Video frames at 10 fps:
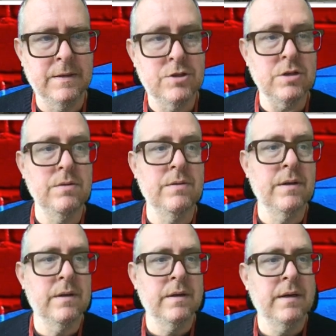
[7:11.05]
Soon,
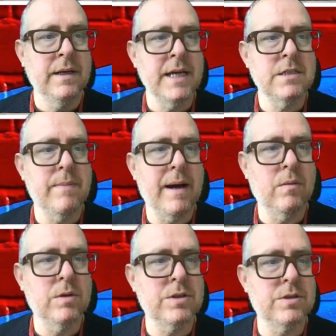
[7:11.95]
Isabel
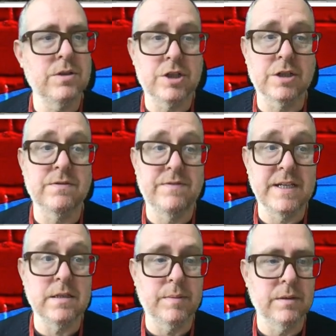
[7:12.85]
wasn't just
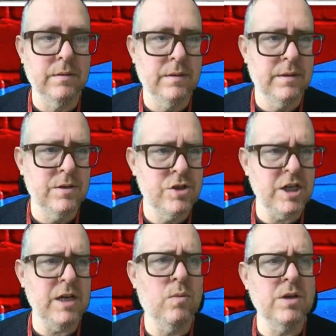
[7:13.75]
visible,
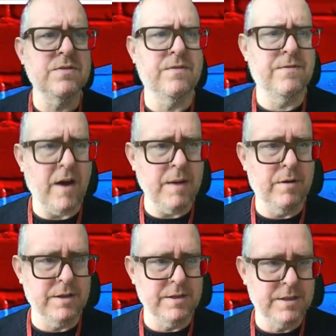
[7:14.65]
she was
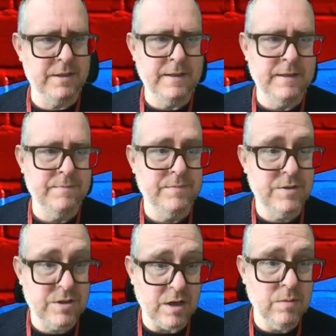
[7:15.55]
vibrant,
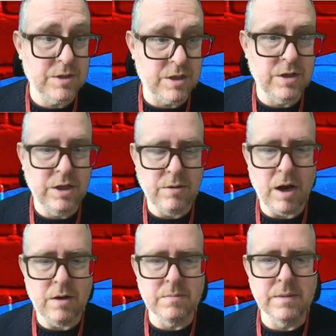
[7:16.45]
and so was her new
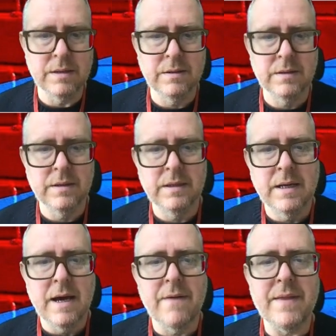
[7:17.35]
home.
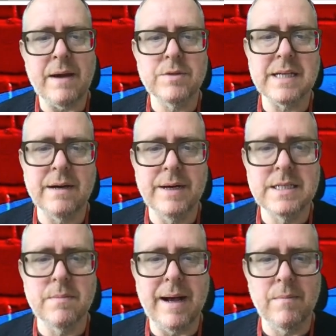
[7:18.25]
And that was how
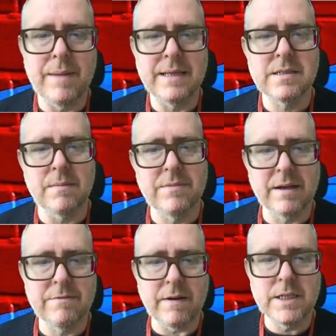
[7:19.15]
Isabel made
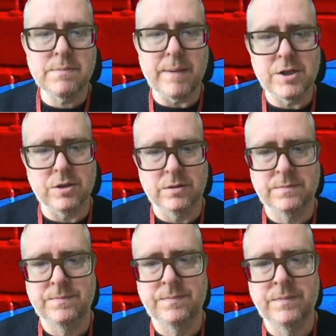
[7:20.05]
something very special,
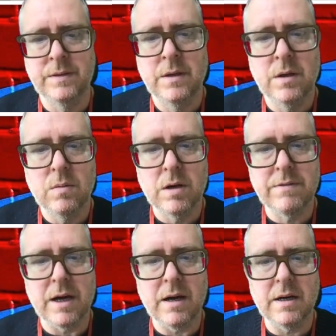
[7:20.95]
one of
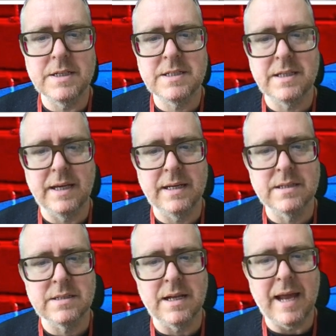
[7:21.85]
the hardest
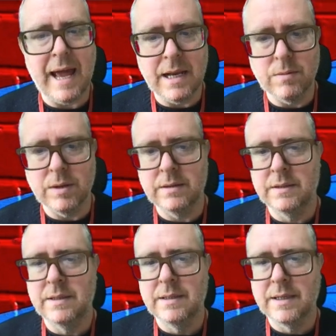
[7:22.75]
things that anyone
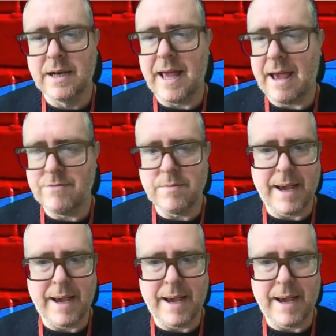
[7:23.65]
can ever